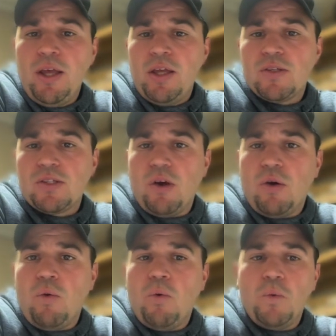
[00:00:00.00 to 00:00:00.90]

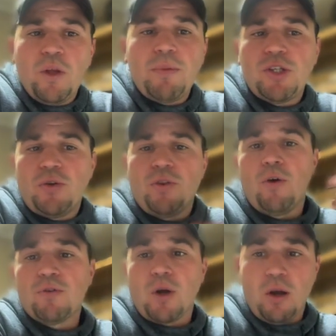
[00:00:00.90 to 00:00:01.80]
So we'll make sure the
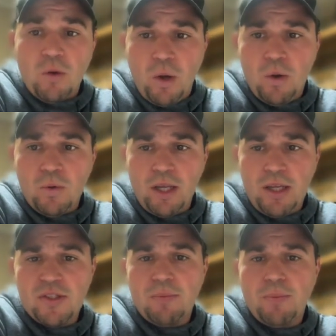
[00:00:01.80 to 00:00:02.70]
overall quote
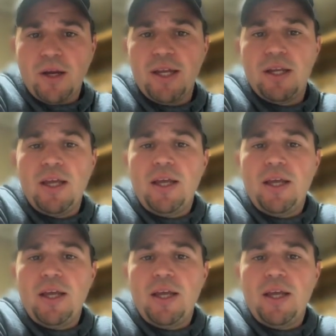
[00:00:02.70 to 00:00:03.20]
ends up right.